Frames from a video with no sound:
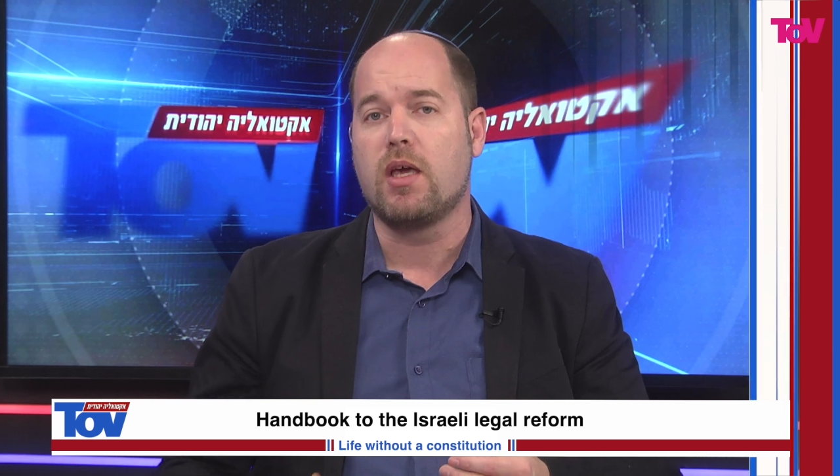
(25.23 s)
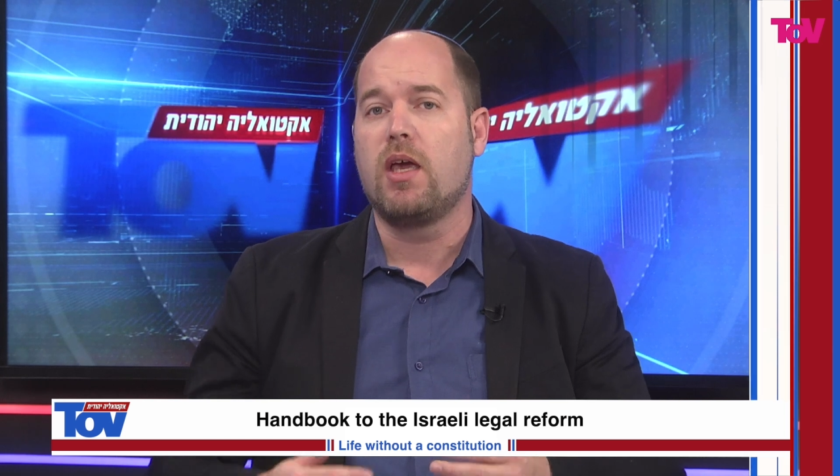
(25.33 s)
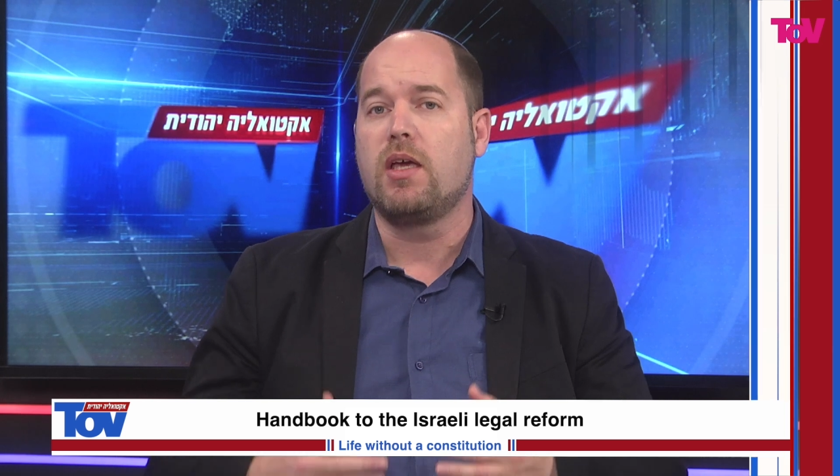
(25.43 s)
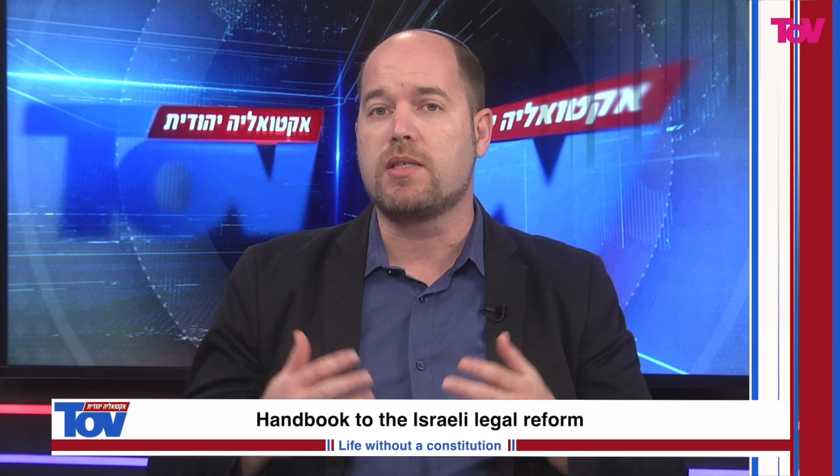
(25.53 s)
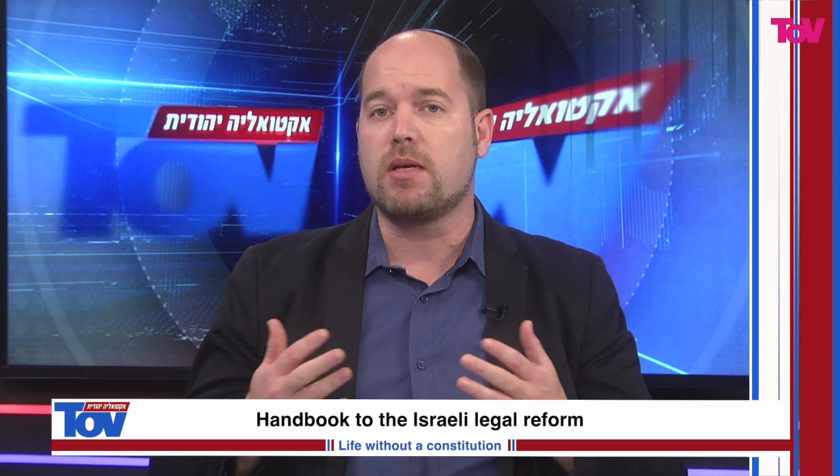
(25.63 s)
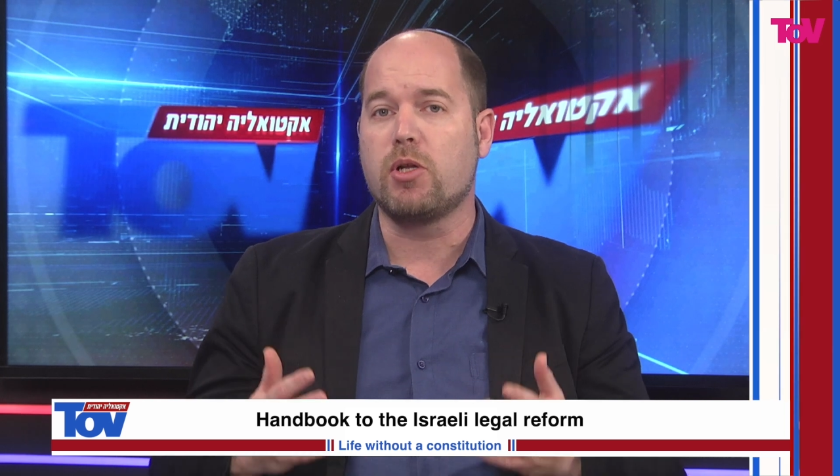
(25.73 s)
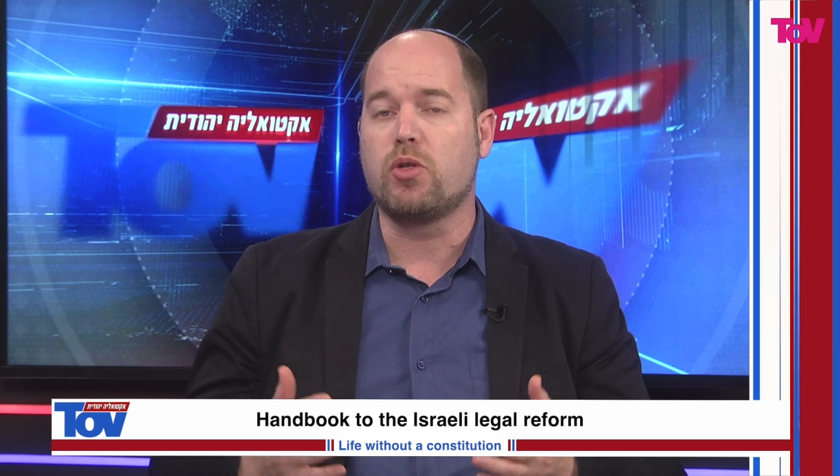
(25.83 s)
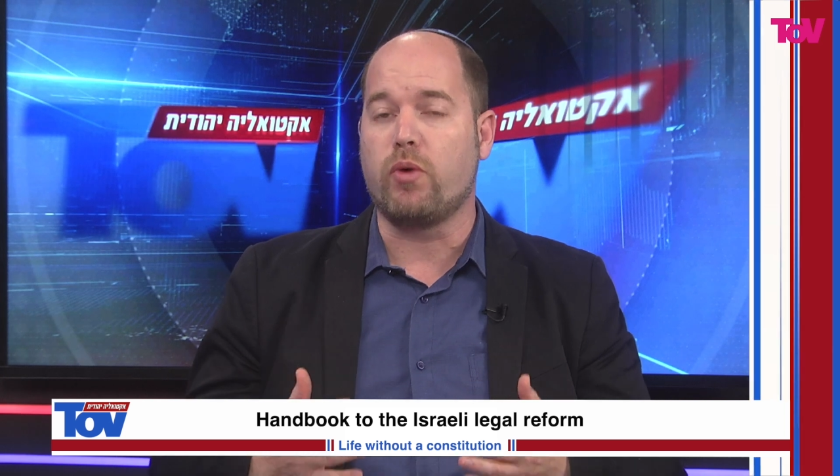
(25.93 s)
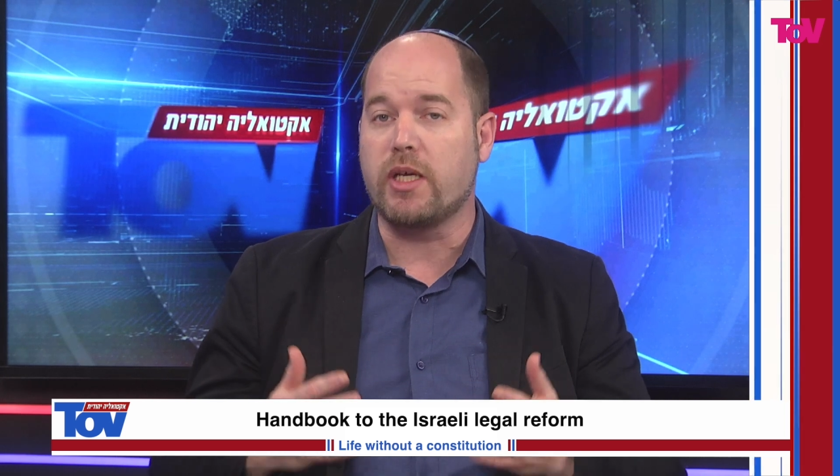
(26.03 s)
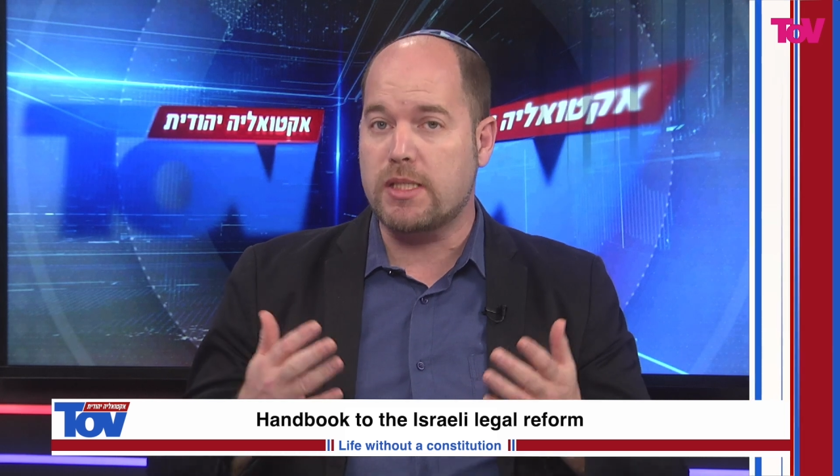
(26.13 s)
is able
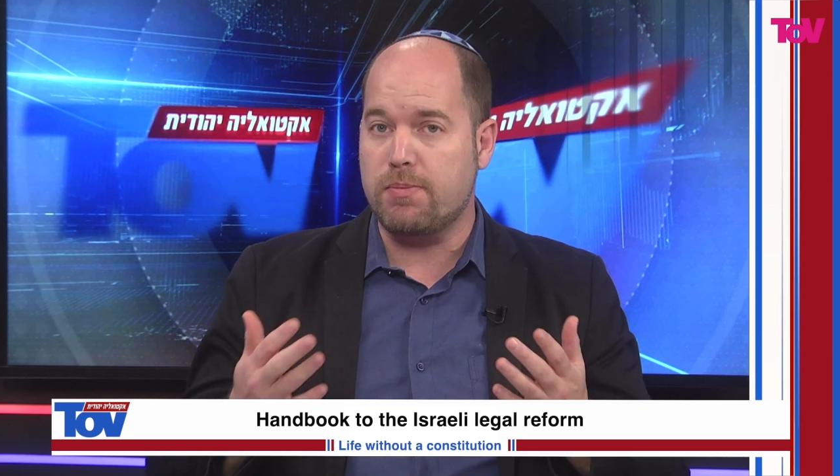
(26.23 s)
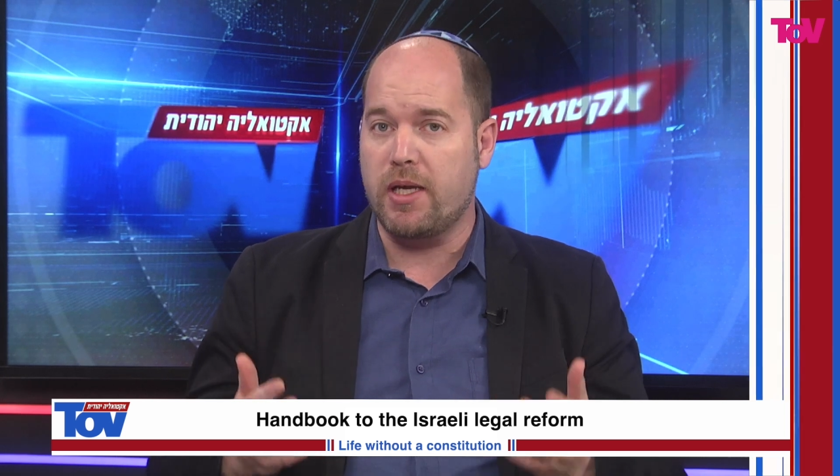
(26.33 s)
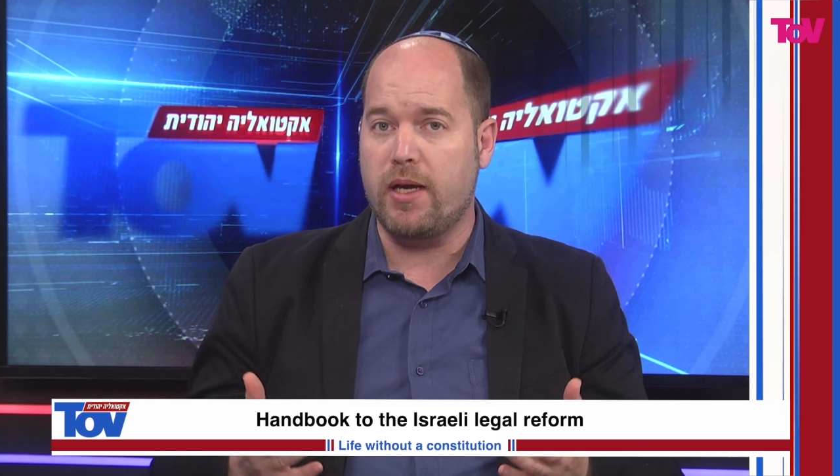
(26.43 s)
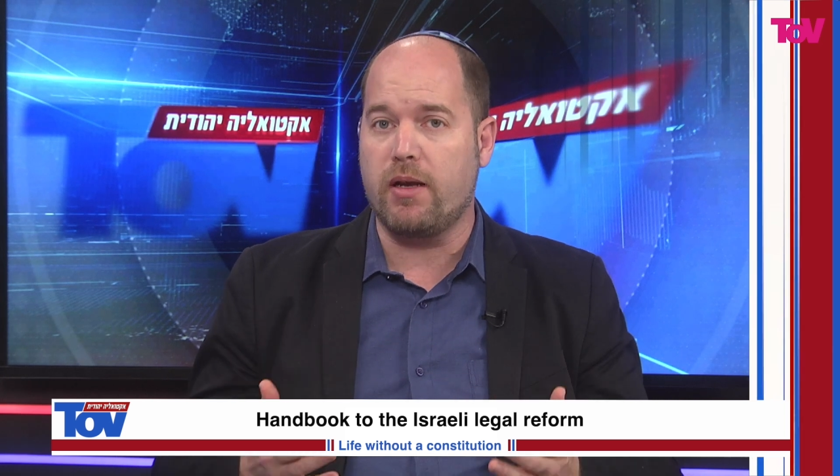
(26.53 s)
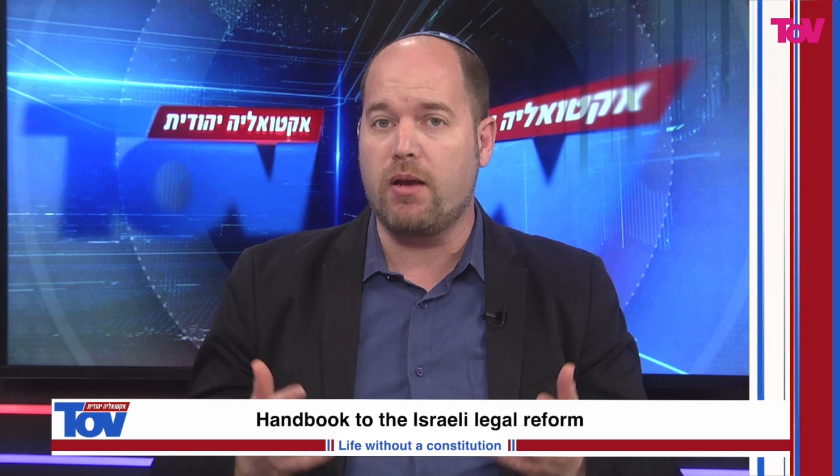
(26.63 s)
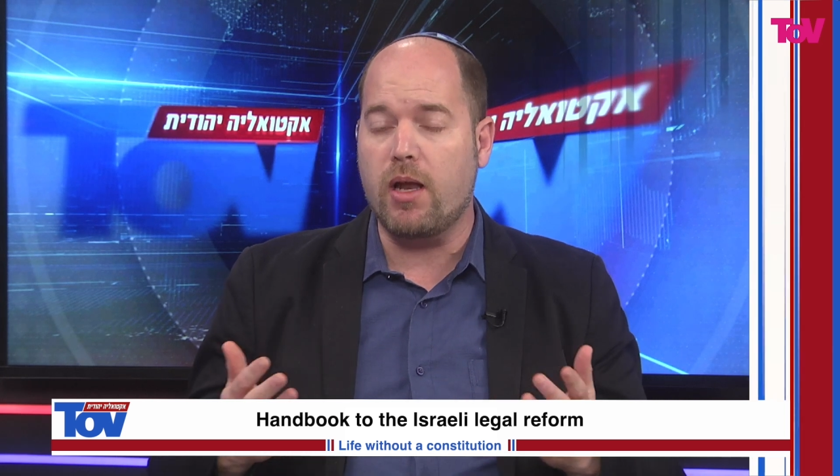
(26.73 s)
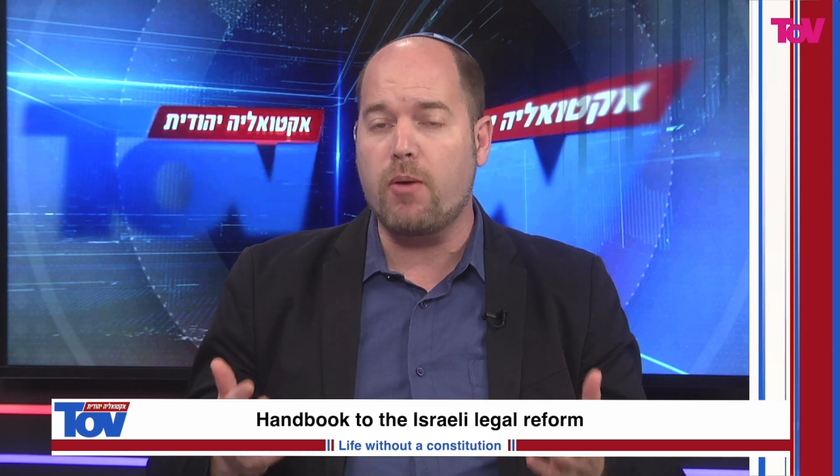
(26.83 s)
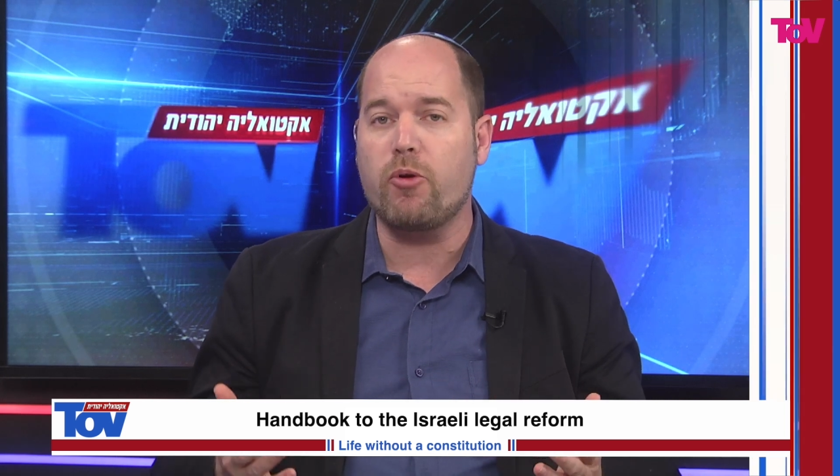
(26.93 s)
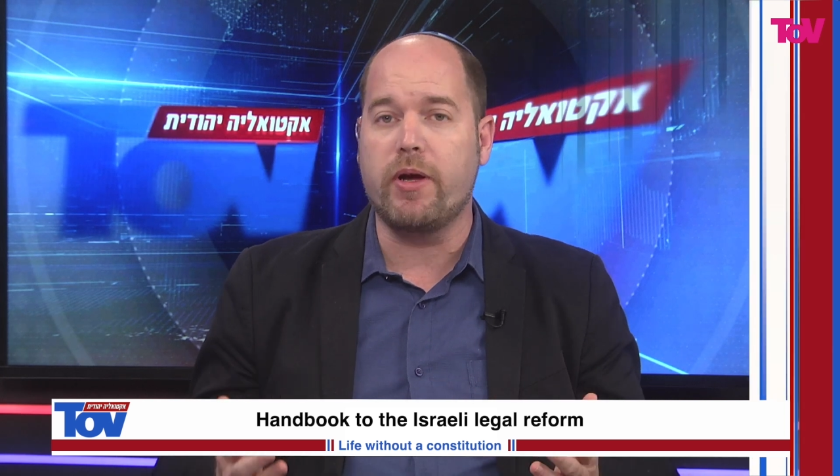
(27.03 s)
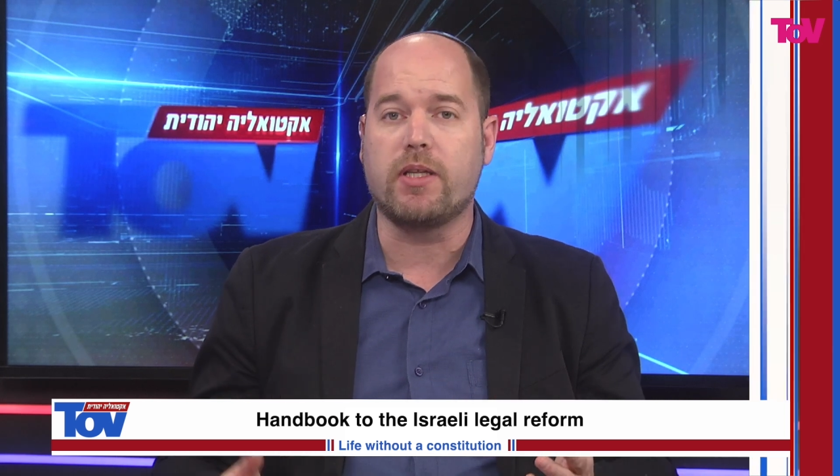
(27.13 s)
to explain and
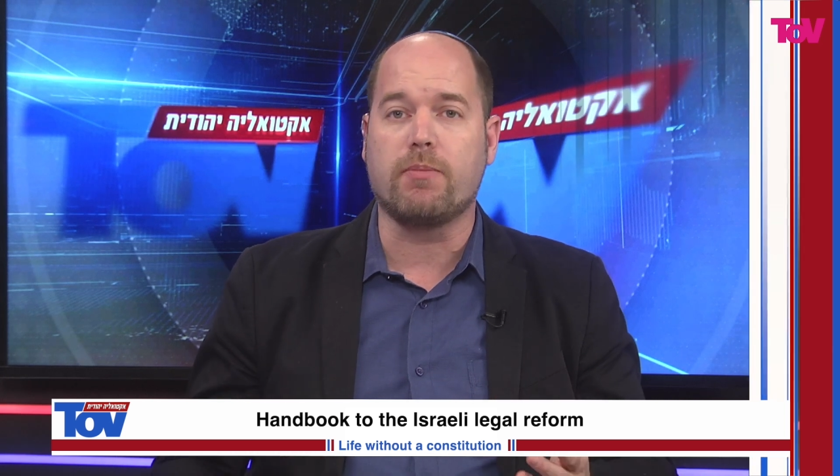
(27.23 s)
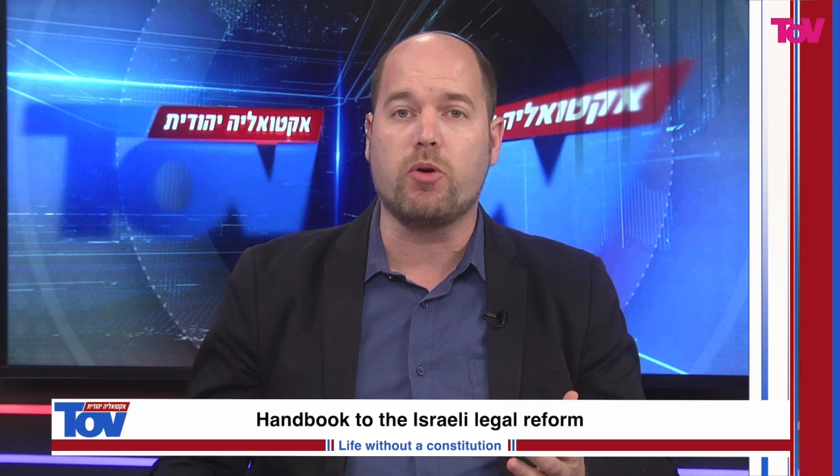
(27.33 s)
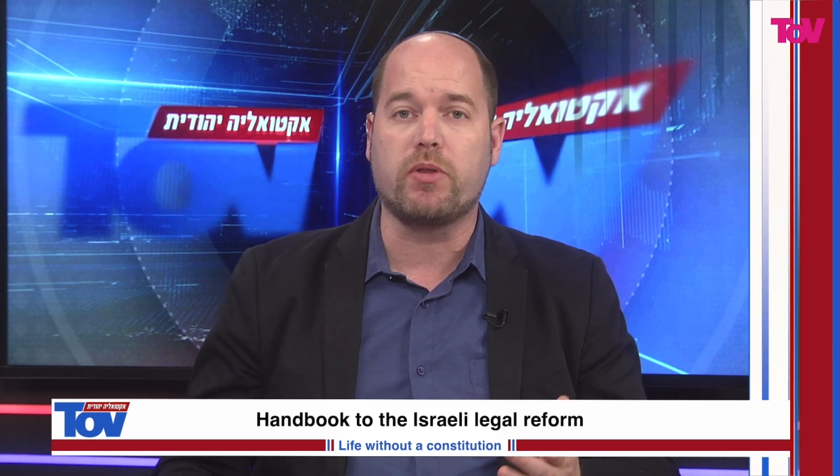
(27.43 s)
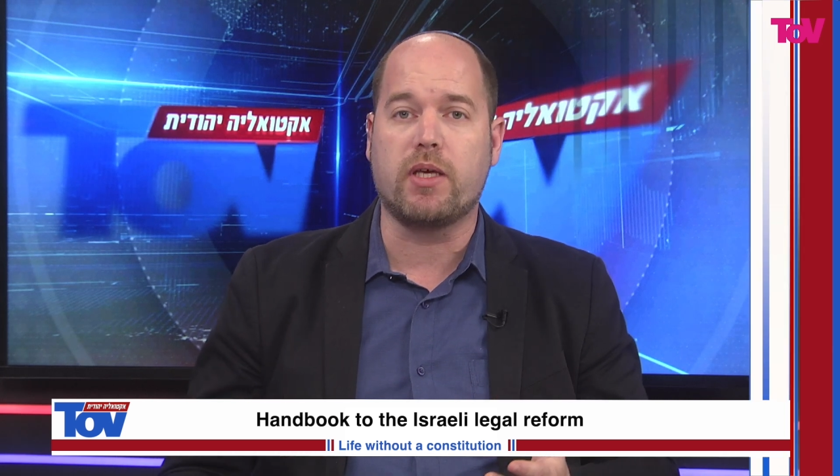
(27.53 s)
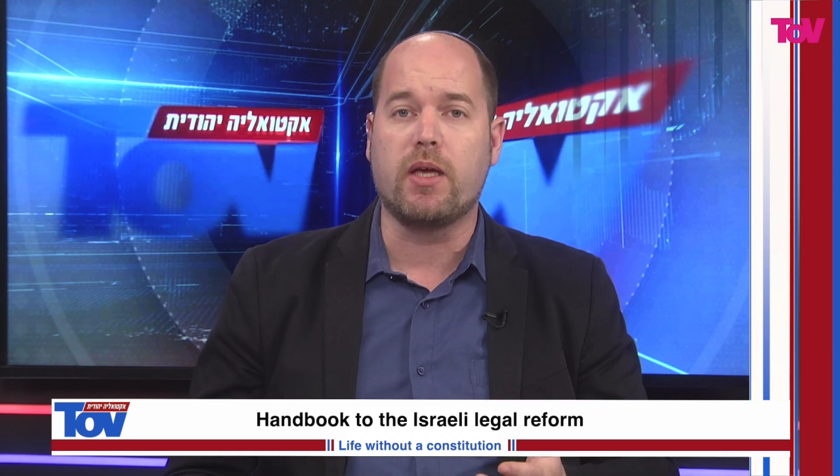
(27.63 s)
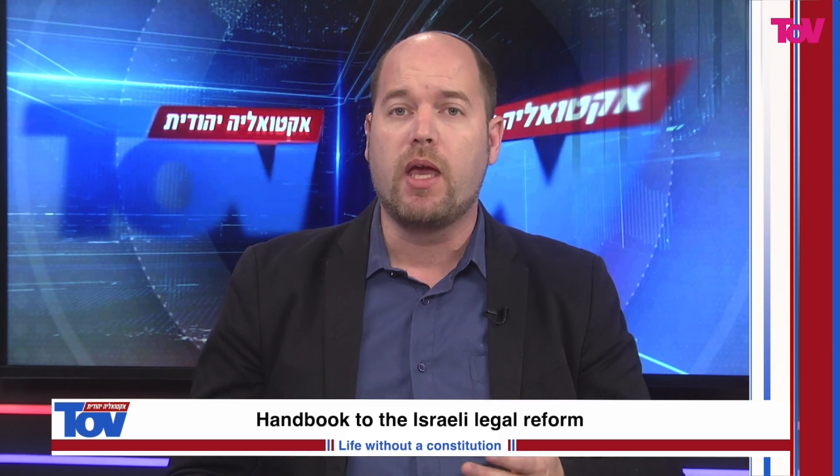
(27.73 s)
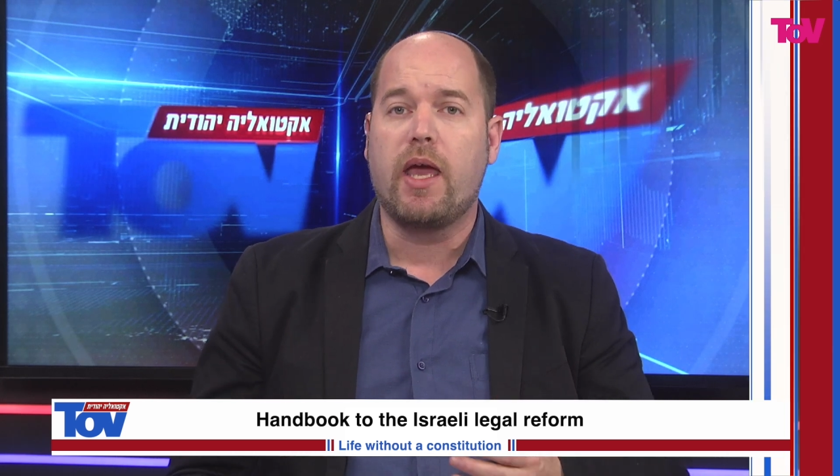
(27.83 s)
elaborate about the